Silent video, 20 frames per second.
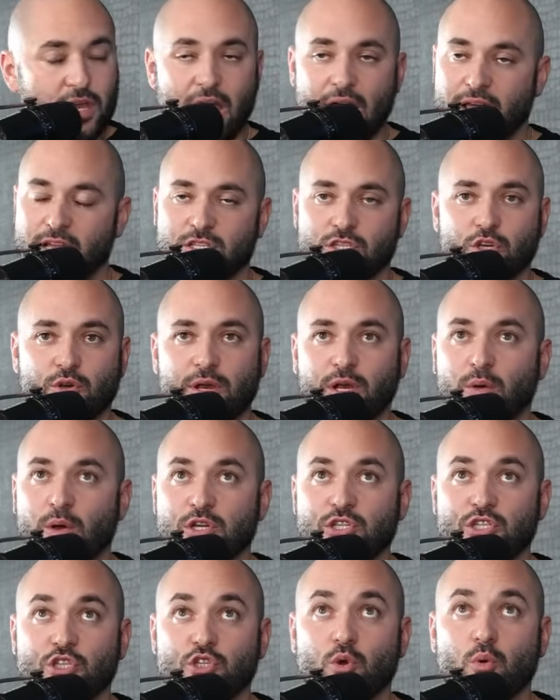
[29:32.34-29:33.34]
Yeah, it's a great
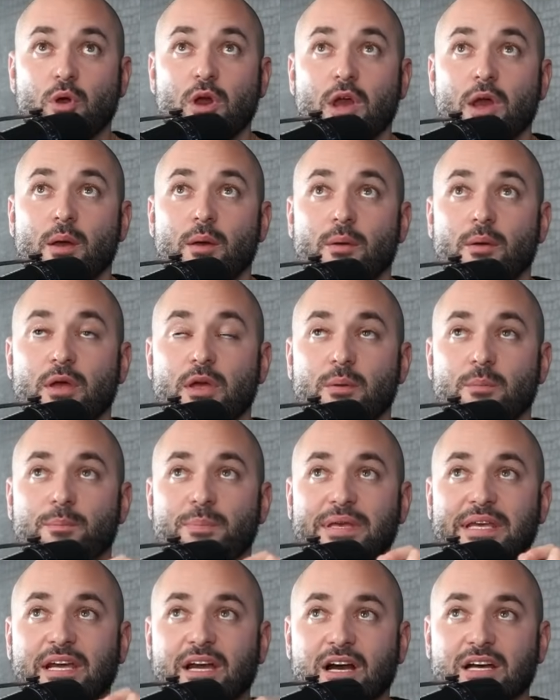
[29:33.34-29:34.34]
question. So
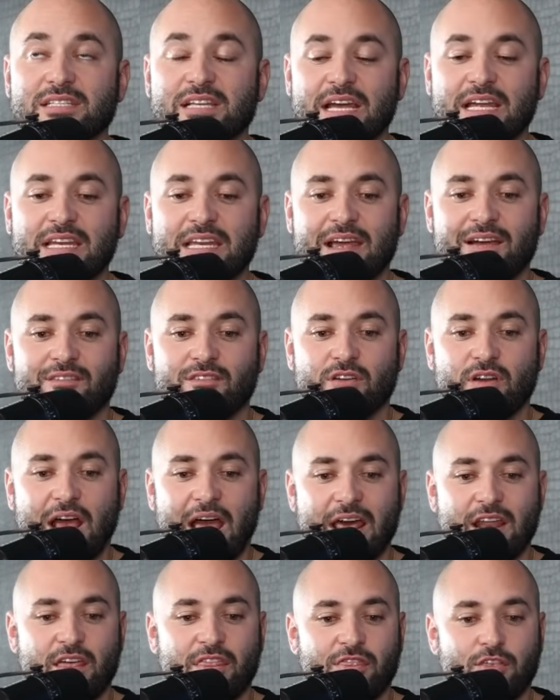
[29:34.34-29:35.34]
because I never
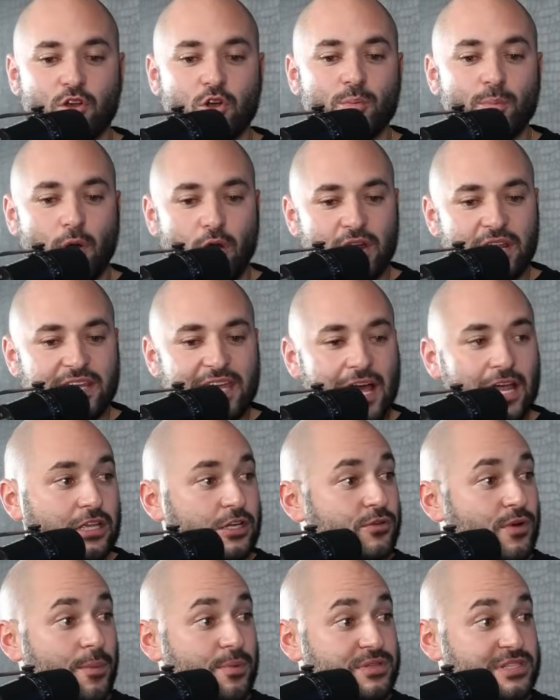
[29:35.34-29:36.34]
had a third-party
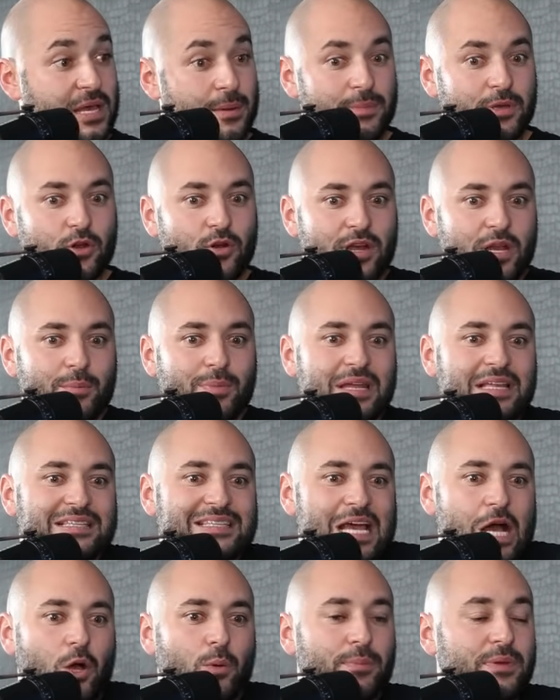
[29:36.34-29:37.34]
gallery represent me or anybody
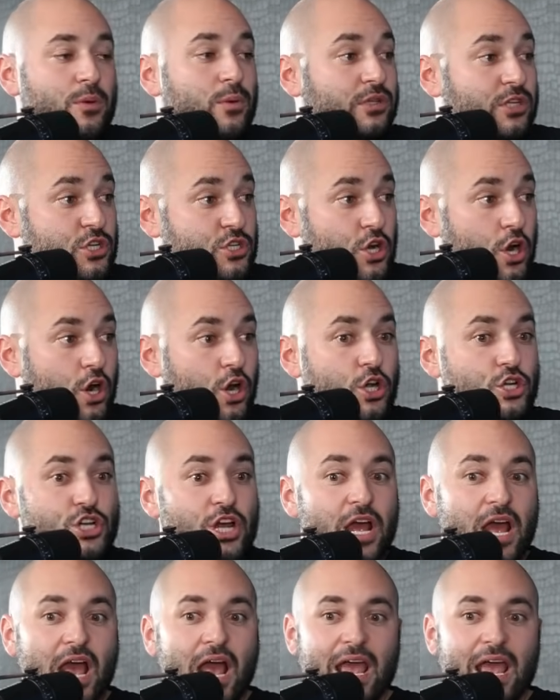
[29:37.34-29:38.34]
tell me what to charge,
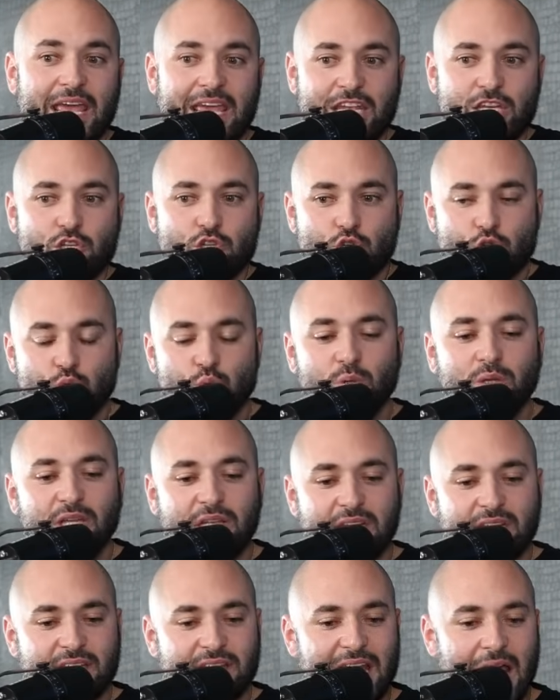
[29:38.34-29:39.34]
it
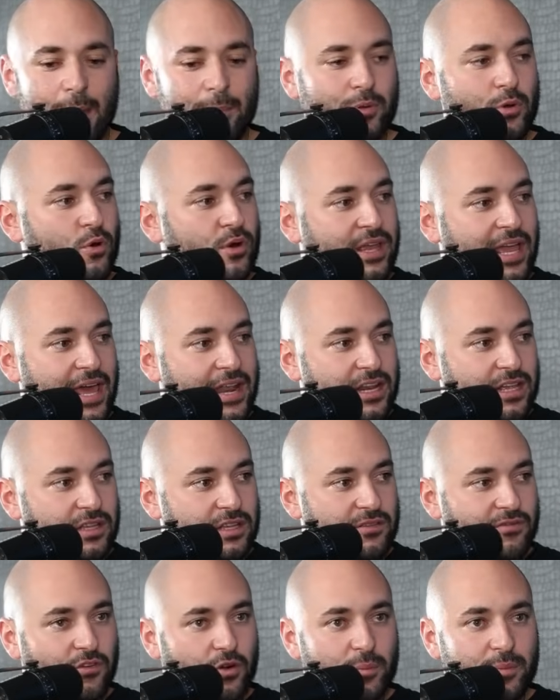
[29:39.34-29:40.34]
truly did happen
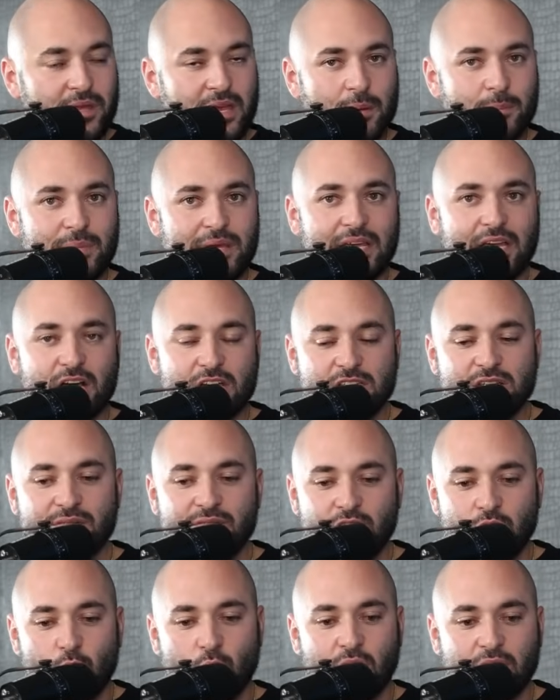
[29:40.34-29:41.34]
organically for me. And because
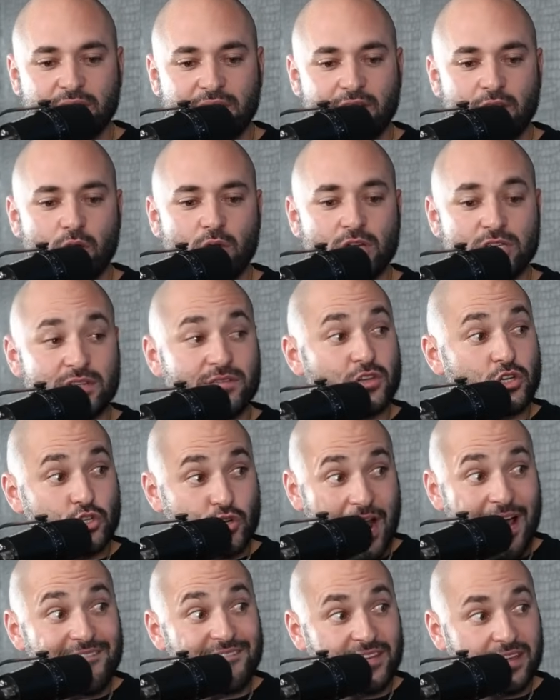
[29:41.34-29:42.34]
of Yorkdale, because of the
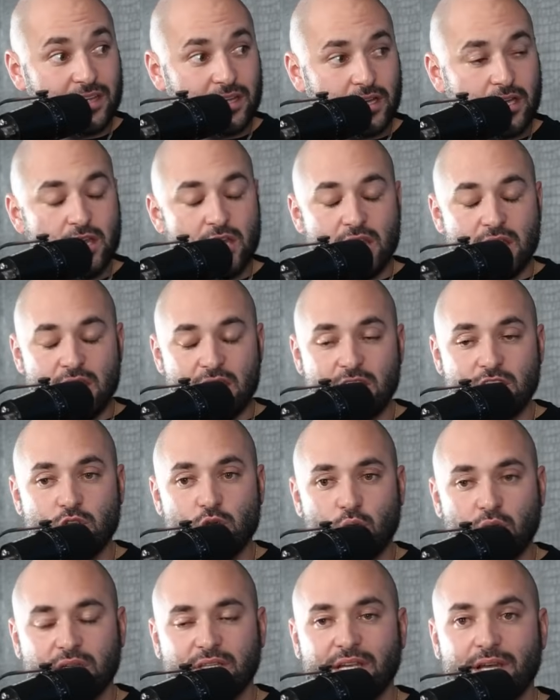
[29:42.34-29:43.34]
traffic in
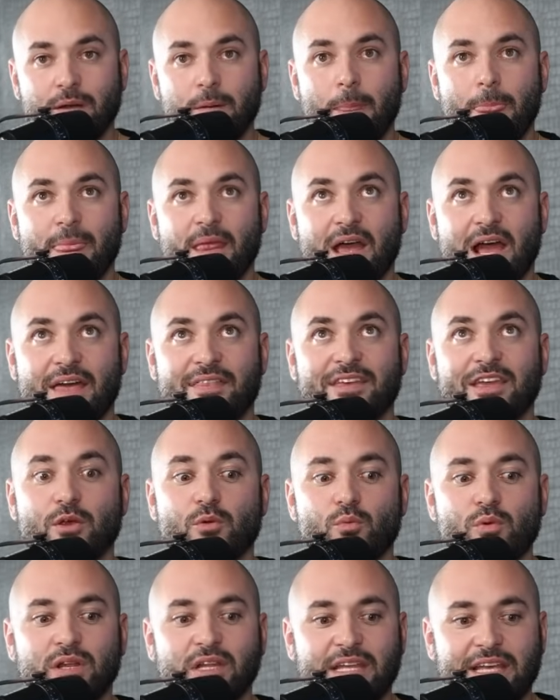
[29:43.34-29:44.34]
Yorkdale, I think
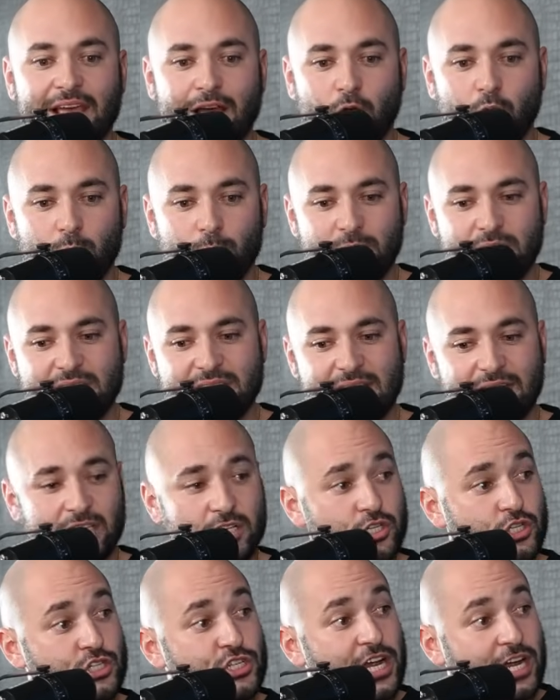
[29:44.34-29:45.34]
it really helped me set
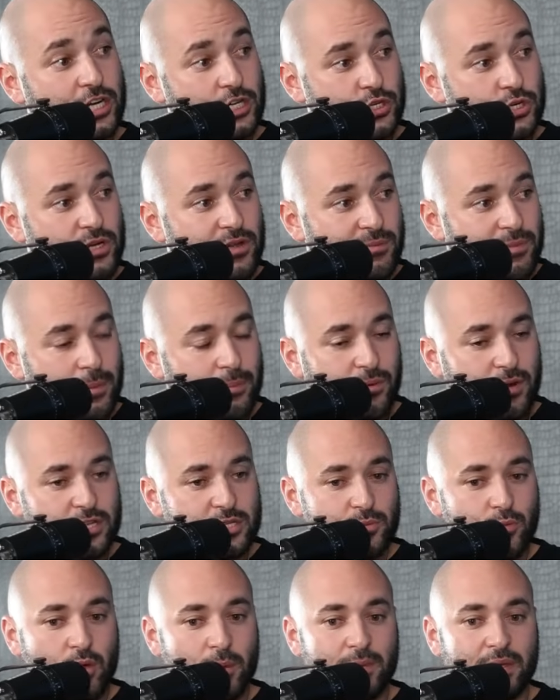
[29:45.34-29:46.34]
the trajectory of my
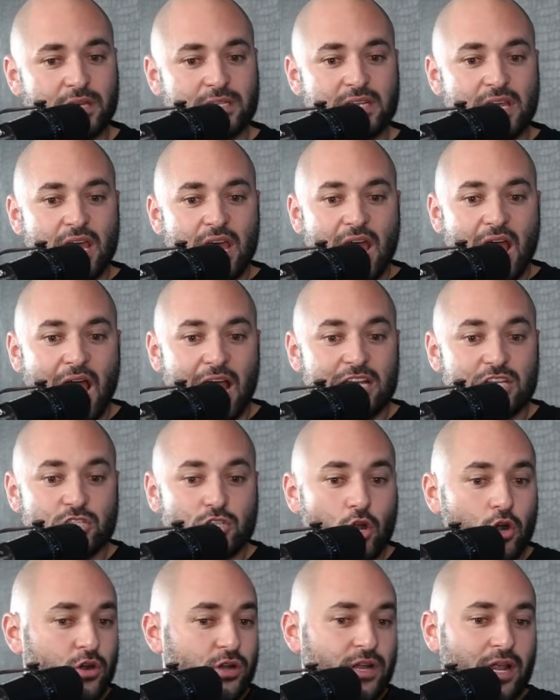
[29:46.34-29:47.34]
price point, because I
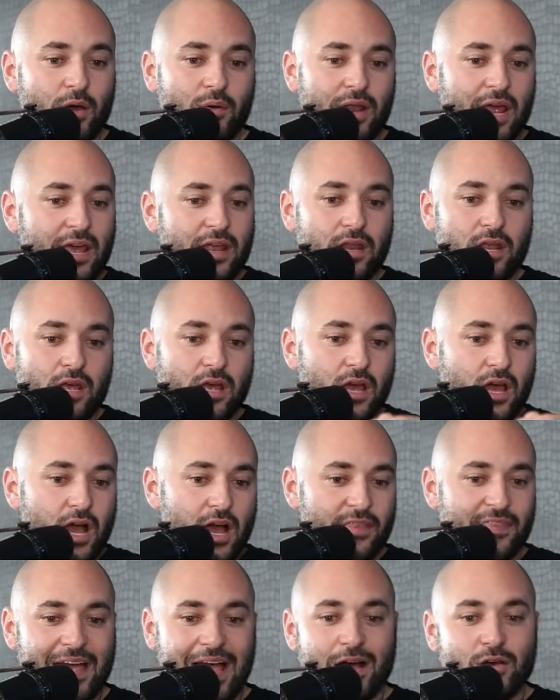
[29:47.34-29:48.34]
started out at
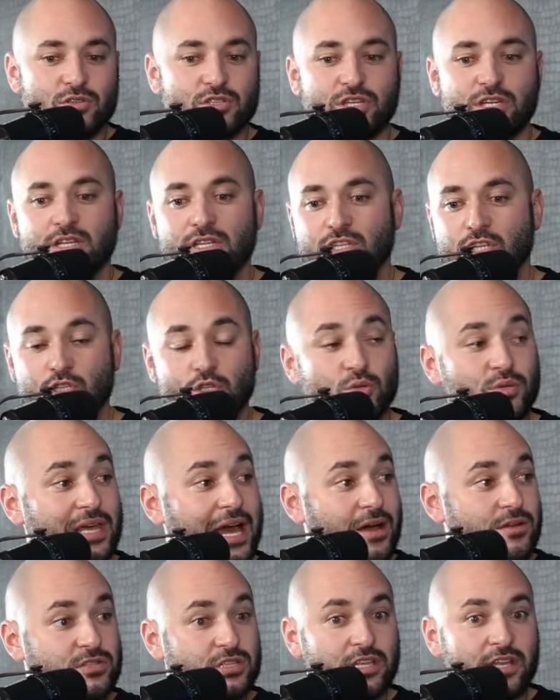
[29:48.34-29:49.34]
1,000 to
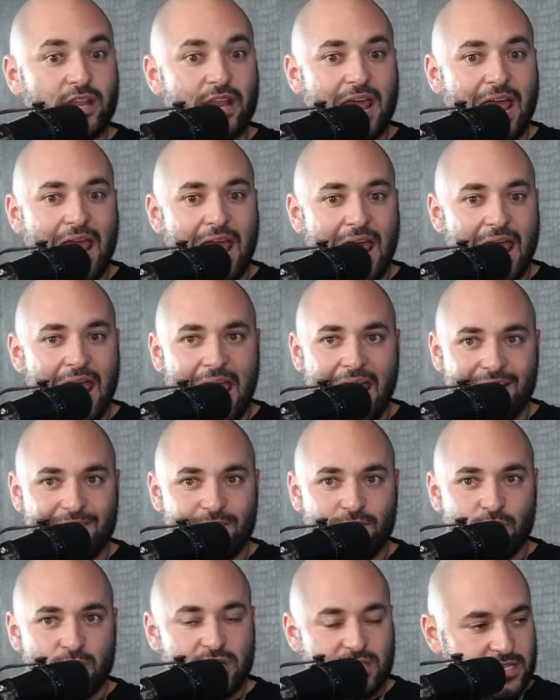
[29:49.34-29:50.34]
2,000, and then
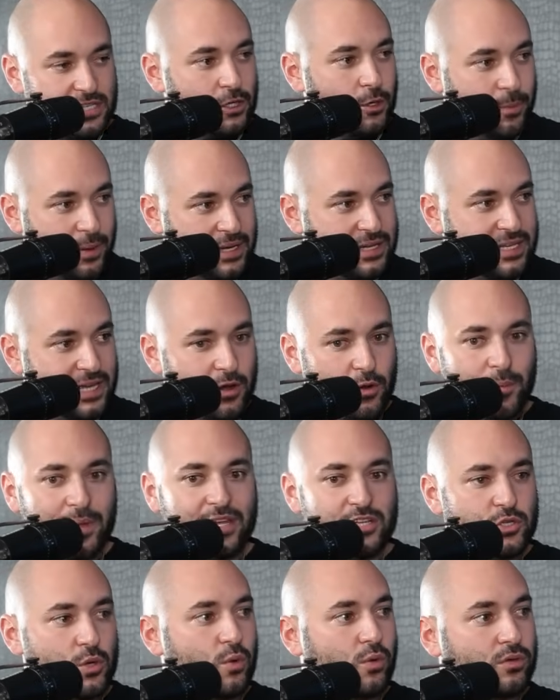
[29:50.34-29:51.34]
every single painting I would
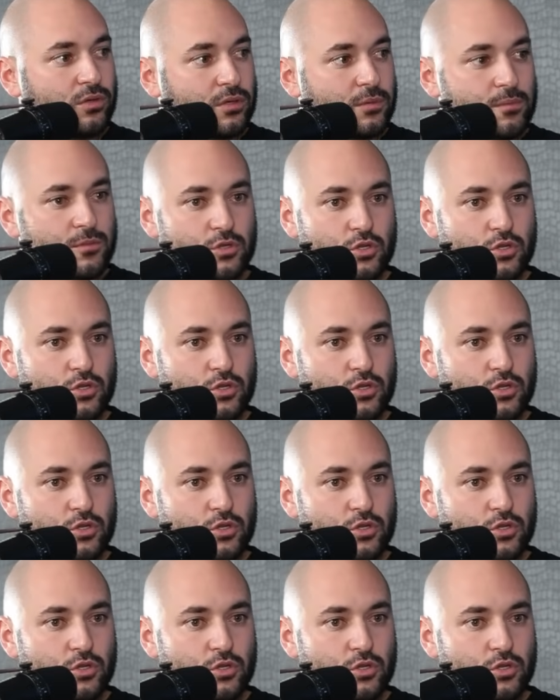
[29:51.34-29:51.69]
make sold.